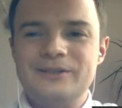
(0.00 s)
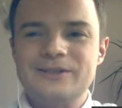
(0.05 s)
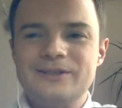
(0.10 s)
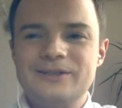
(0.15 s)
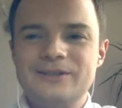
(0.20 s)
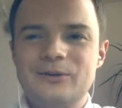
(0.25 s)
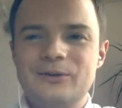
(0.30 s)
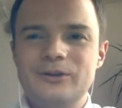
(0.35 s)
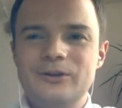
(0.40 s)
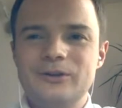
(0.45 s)
the
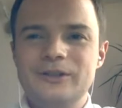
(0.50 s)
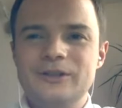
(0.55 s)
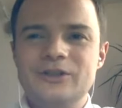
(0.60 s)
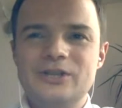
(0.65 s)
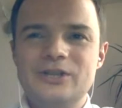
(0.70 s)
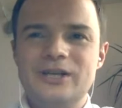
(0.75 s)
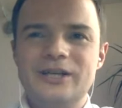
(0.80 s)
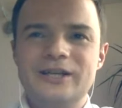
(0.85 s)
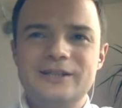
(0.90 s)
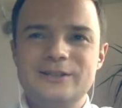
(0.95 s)
only
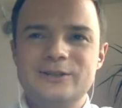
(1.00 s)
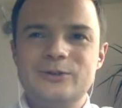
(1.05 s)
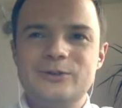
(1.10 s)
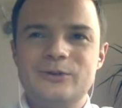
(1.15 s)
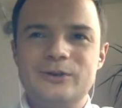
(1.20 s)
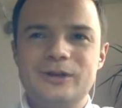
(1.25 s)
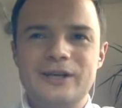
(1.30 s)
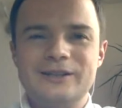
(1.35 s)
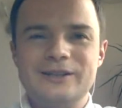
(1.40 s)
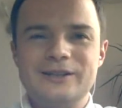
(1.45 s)
chance to
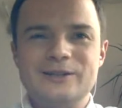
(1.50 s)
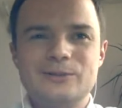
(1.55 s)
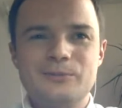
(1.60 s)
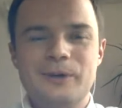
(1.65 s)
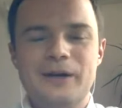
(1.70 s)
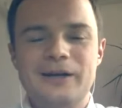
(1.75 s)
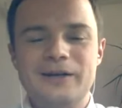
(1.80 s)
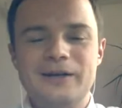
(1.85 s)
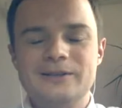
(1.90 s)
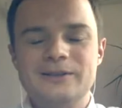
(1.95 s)
get
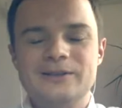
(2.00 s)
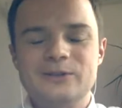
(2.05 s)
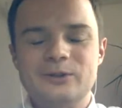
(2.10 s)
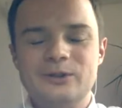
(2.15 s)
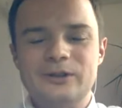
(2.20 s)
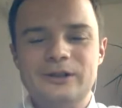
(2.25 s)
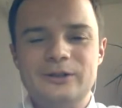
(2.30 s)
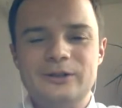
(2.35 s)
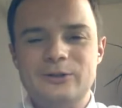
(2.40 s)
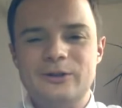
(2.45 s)
inspired is
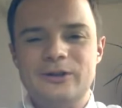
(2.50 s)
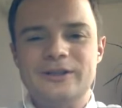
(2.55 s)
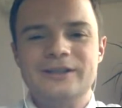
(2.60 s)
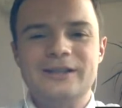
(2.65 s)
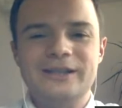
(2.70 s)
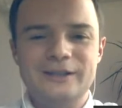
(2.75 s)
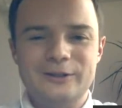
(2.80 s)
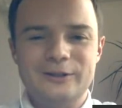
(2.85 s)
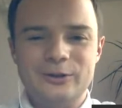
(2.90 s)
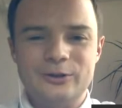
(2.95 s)
only to
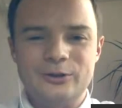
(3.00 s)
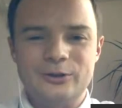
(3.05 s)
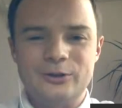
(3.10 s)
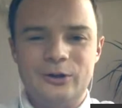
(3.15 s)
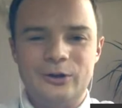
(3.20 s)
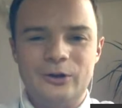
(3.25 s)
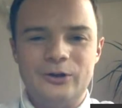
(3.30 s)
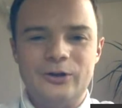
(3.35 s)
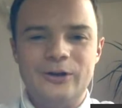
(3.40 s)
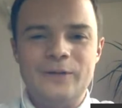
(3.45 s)
attend your
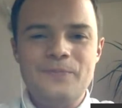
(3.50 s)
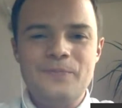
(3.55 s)
talk.